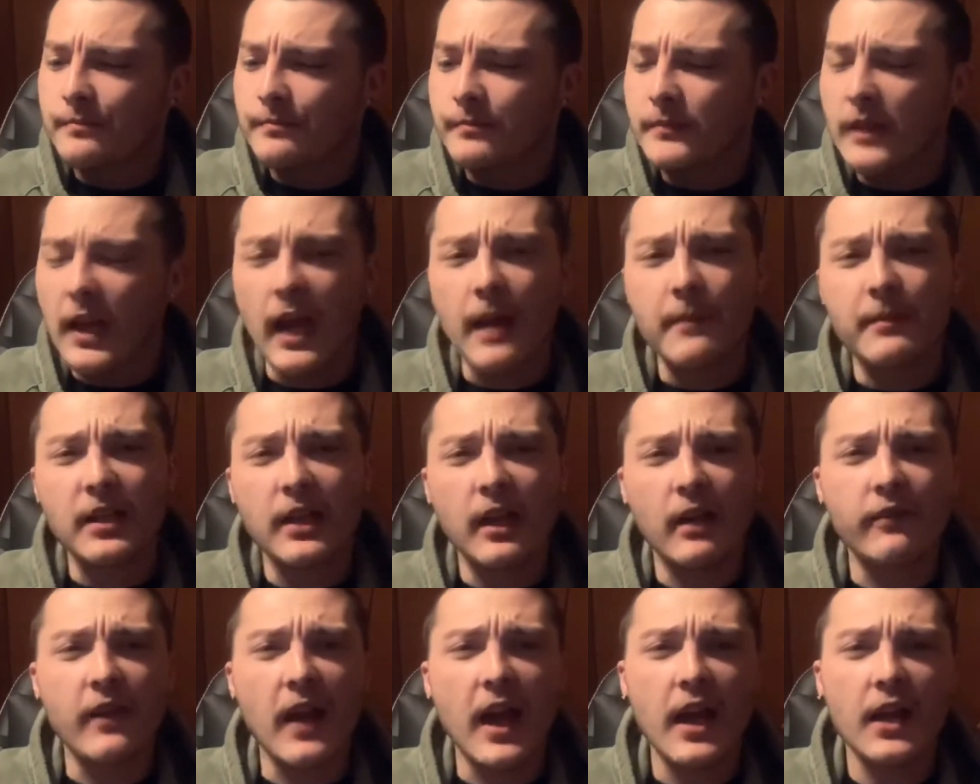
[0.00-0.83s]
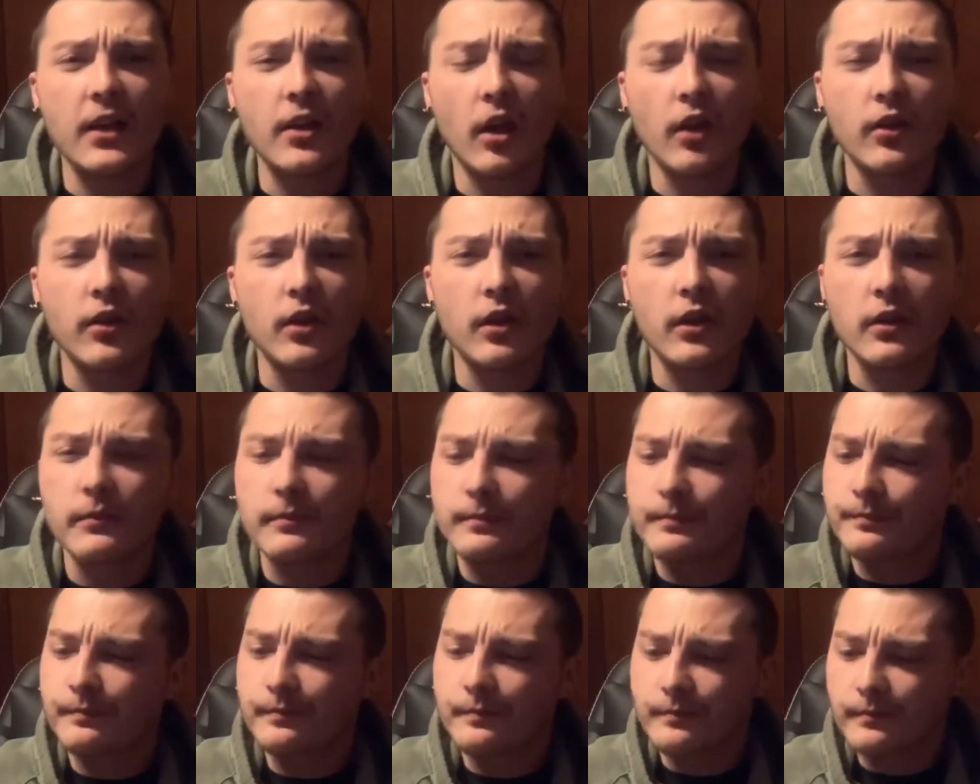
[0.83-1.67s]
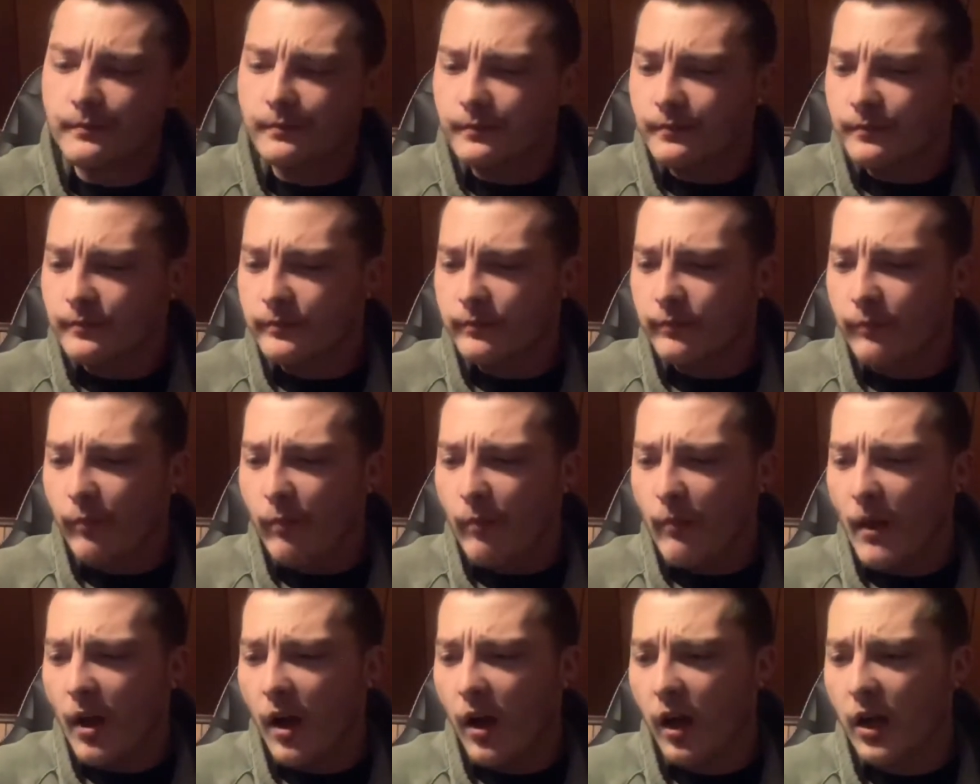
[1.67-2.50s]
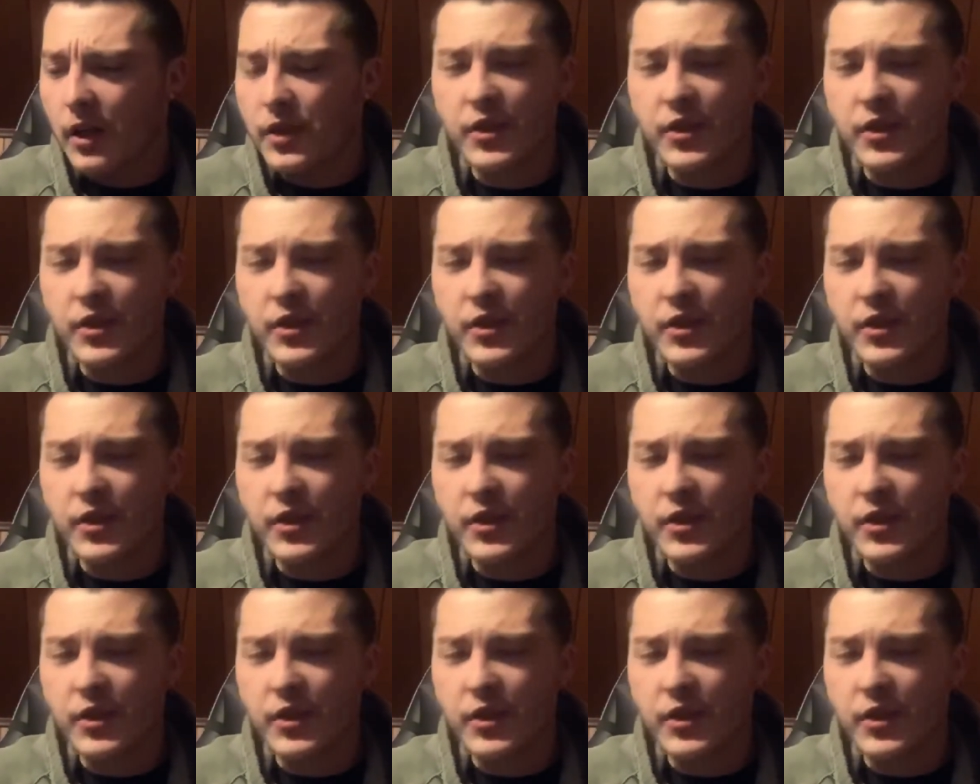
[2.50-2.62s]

Yeah, I mean, I've had other uh,